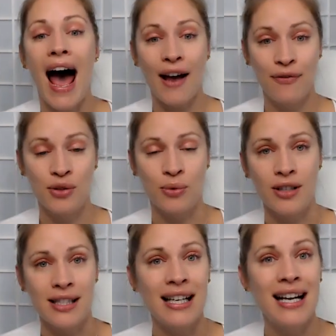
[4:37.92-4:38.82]

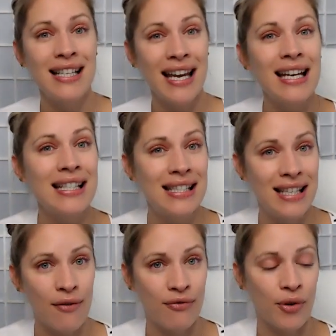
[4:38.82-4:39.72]
afterwards. And I take it a
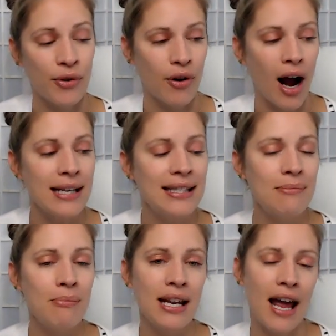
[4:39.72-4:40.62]
step further. I
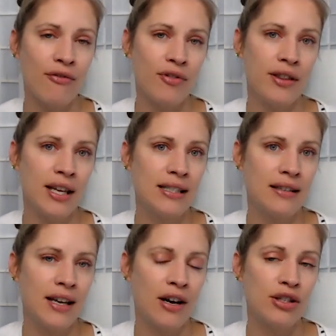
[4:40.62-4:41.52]
submit everything
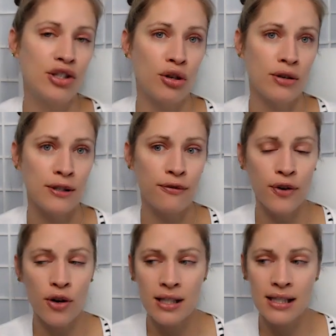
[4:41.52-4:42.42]
to their insurance
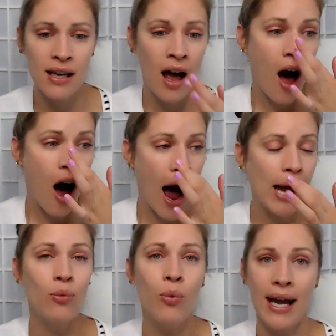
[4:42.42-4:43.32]
first.
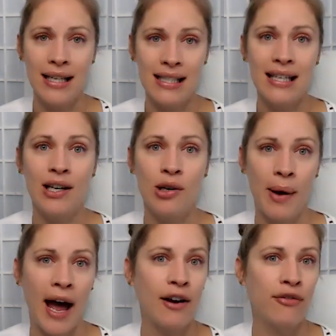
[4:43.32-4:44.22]
I wait to hear
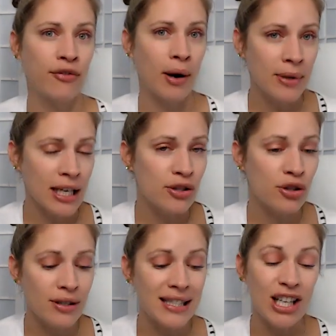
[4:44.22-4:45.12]
back from the
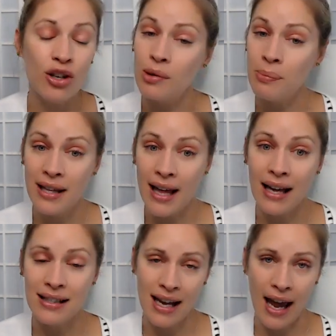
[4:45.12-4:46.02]
insurance. It could be
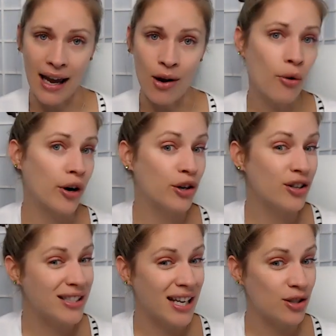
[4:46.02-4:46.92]
that day or it
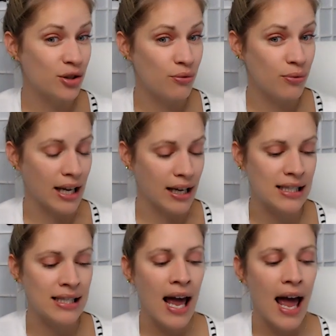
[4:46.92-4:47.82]
could take two
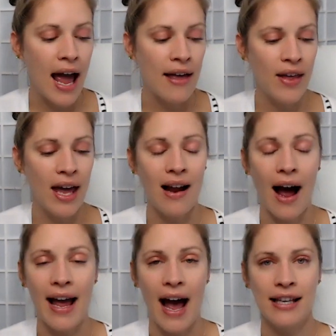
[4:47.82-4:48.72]
weeks. And then
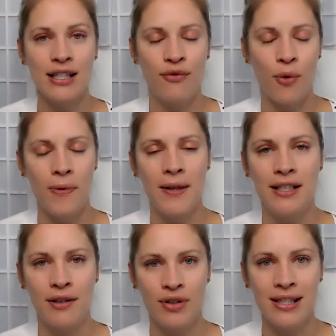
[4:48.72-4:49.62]
I ask for
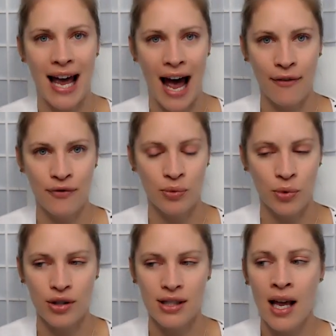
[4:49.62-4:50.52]
the difference
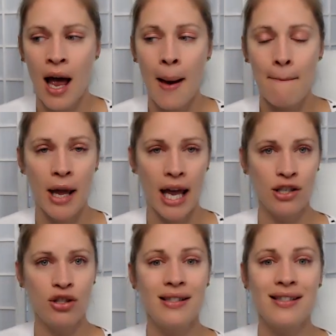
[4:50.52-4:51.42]
afterwards.
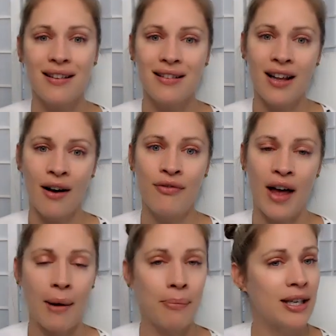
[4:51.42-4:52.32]
Patients love
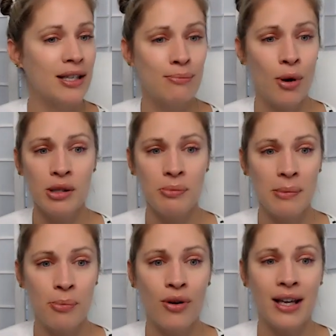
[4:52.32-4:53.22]
that because most
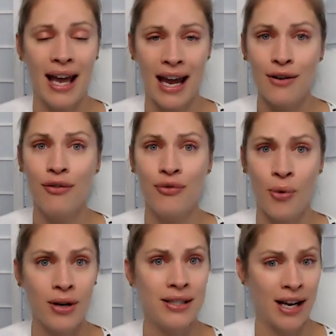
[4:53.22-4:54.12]
people can't
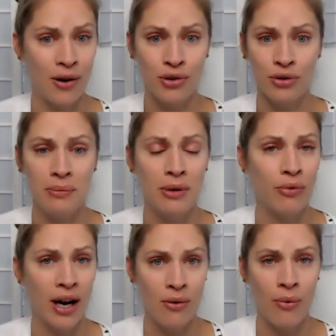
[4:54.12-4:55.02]
afford dental
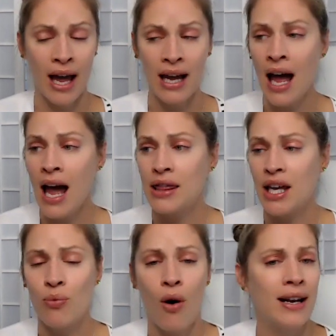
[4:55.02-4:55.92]
treatment right away.
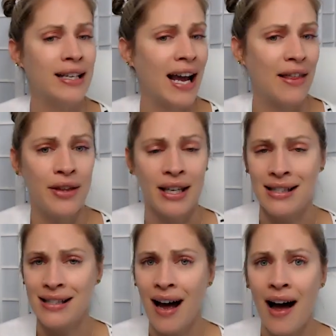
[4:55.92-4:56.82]
They want to get
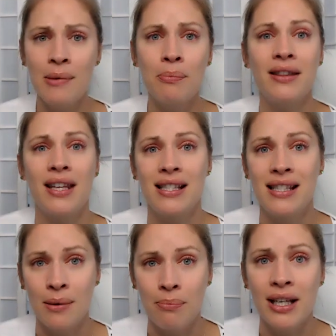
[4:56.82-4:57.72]
things done, but they
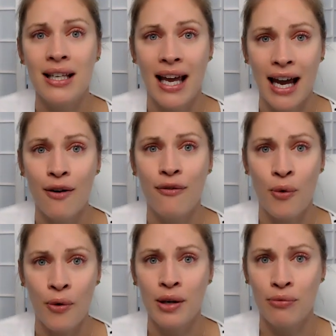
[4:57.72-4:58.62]
simply can't
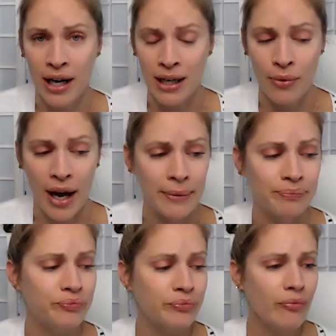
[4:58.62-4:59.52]
afford it right away
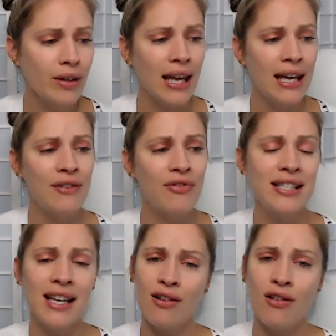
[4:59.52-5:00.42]
if
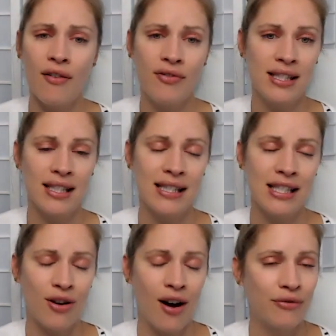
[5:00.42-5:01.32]
a dental office
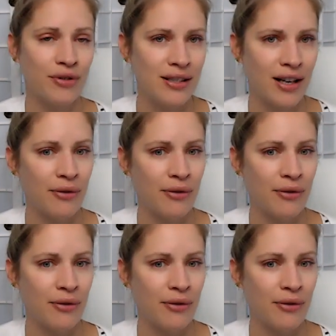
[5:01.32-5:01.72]
isn't offering